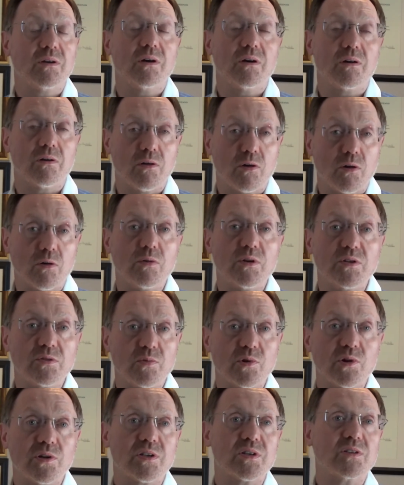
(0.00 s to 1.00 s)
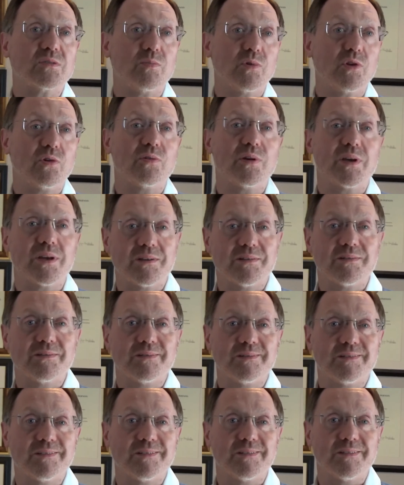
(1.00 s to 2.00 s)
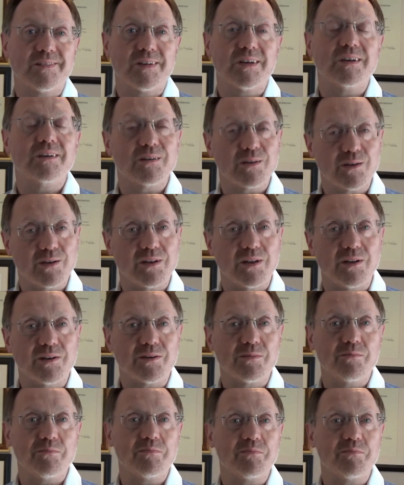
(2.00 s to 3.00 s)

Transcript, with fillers: are always worth exploring. Good luck.